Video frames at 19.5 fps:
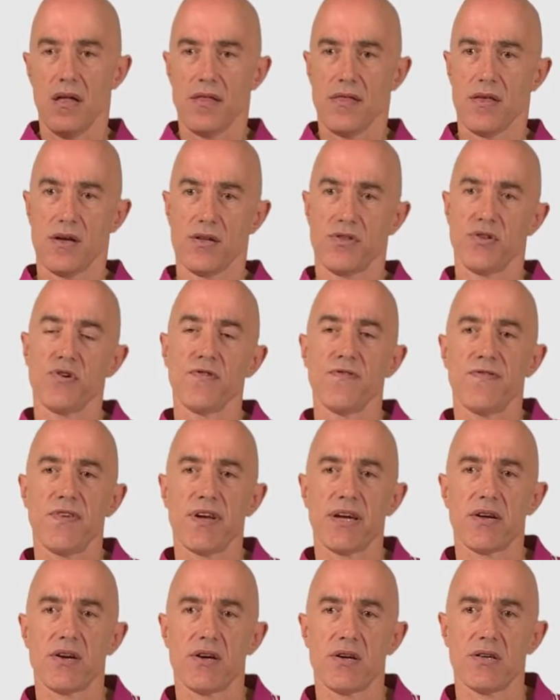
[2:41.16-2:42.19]
The two
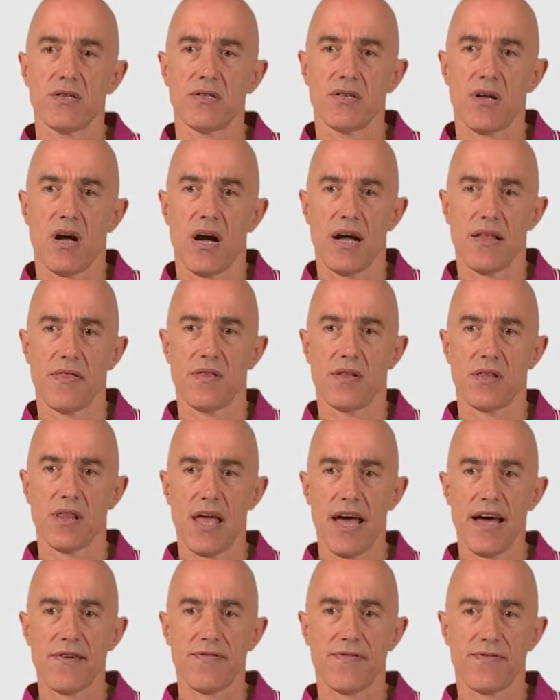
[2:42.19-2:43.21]
figures on the
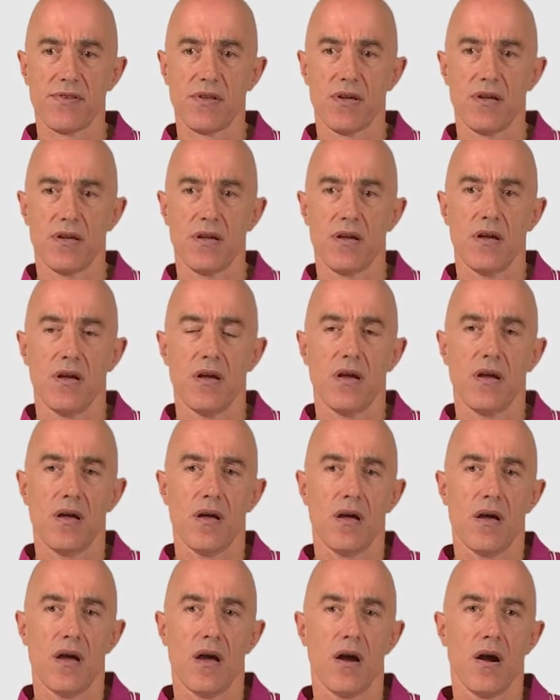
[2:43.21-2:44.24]
left
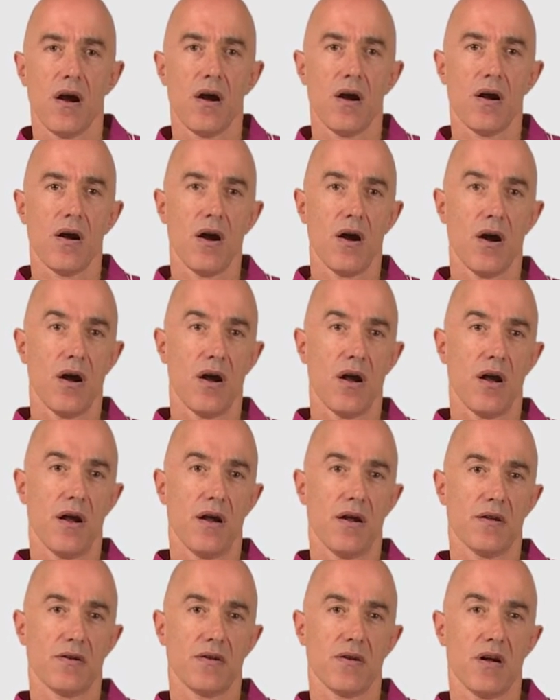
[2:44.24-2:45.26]

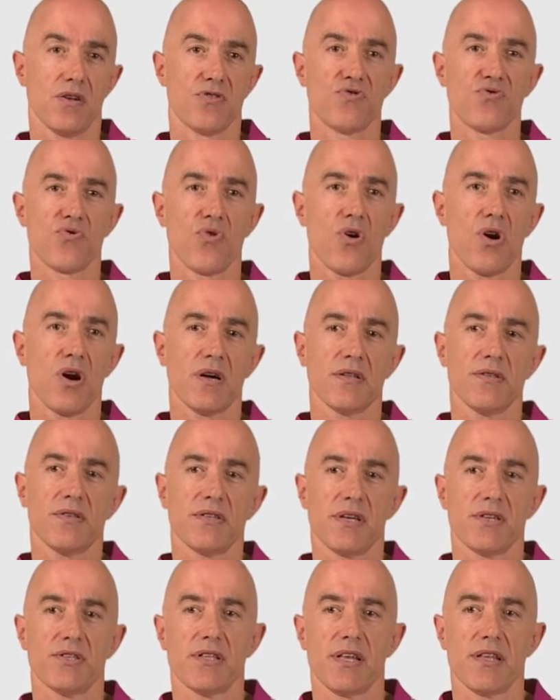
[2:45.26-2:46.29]
are drawn
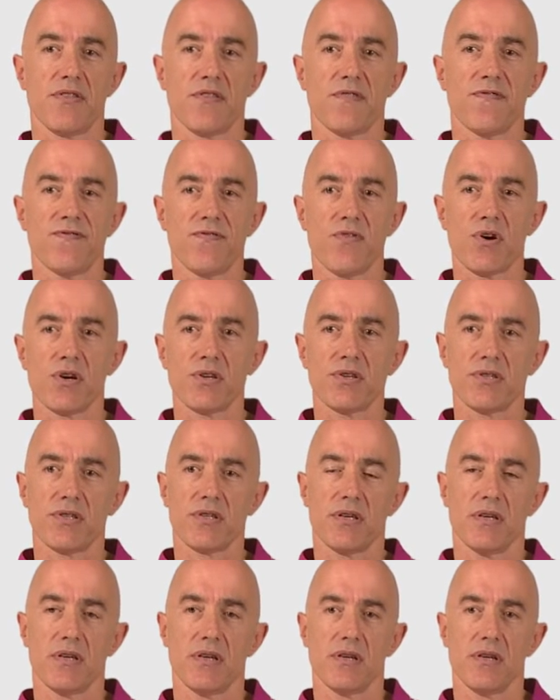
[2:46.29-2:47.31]
such that the
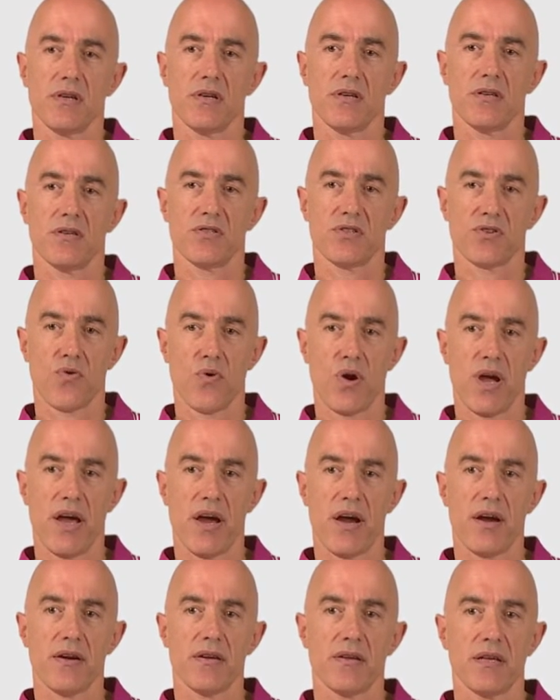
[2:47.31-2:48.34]
first
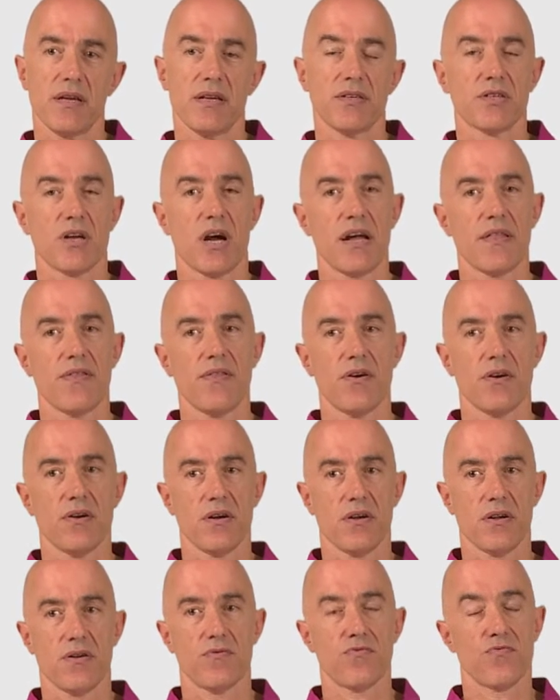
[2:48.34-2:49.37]
square is on
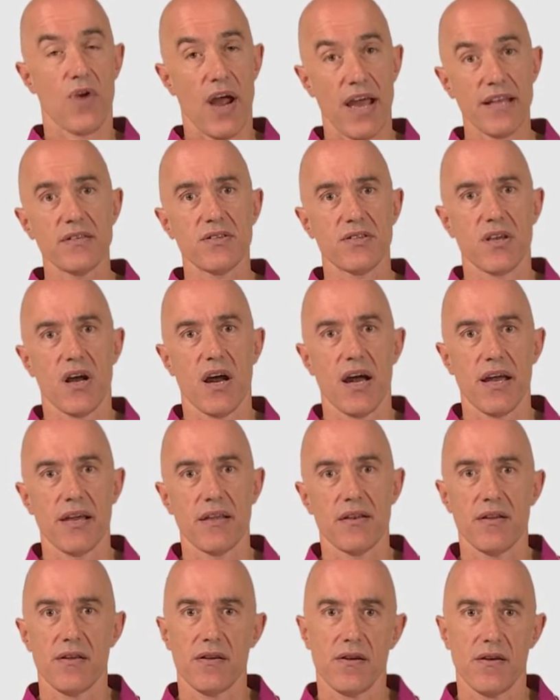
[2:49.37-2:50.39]
the right
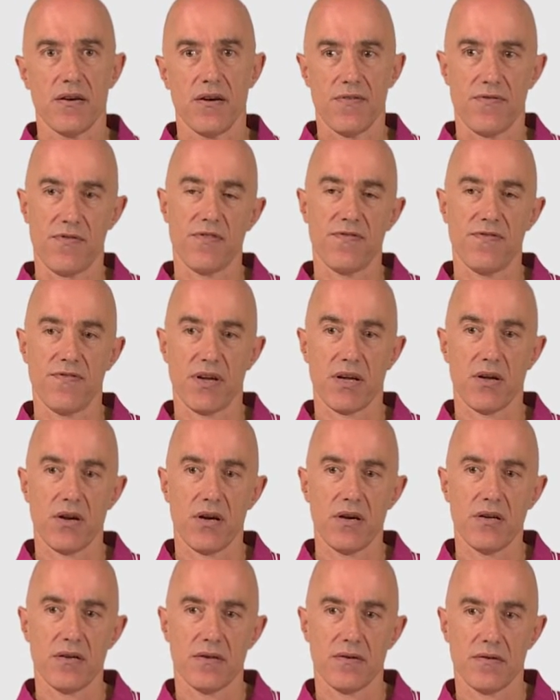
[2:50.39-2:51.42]
side of the
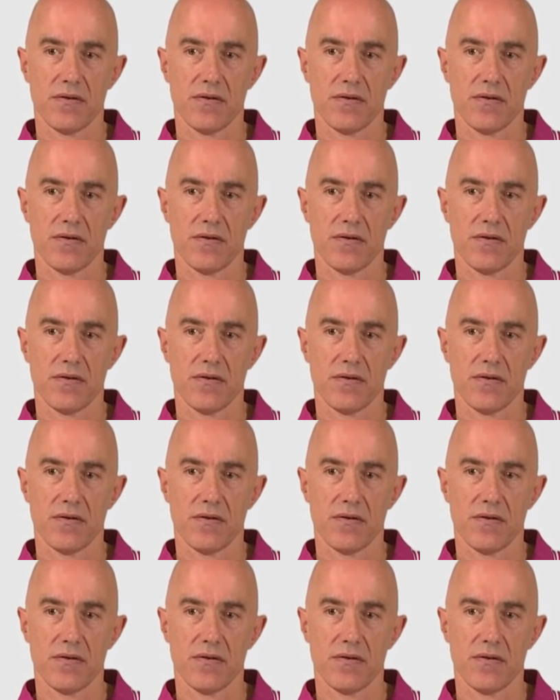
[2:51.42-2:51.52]
figure.